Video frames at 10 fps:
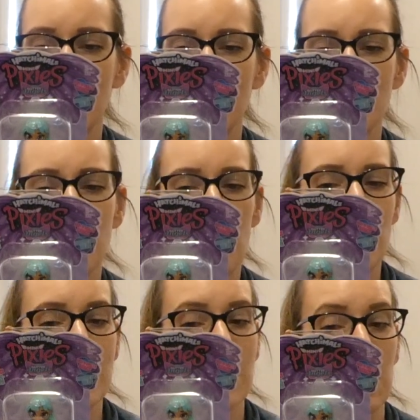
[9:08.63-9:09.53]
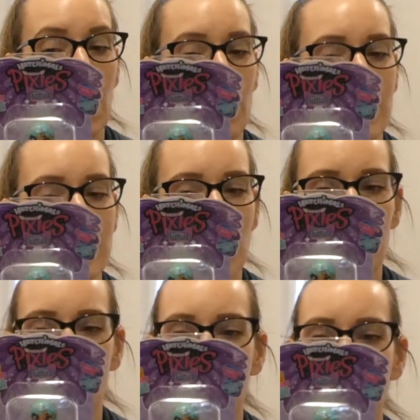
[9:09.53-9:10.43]
there's bonus glow in the
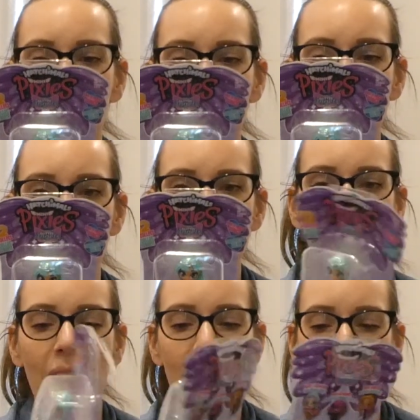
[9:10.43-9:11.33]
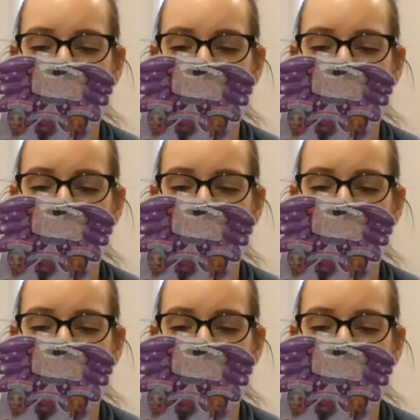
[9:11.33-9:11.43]
dark wings, and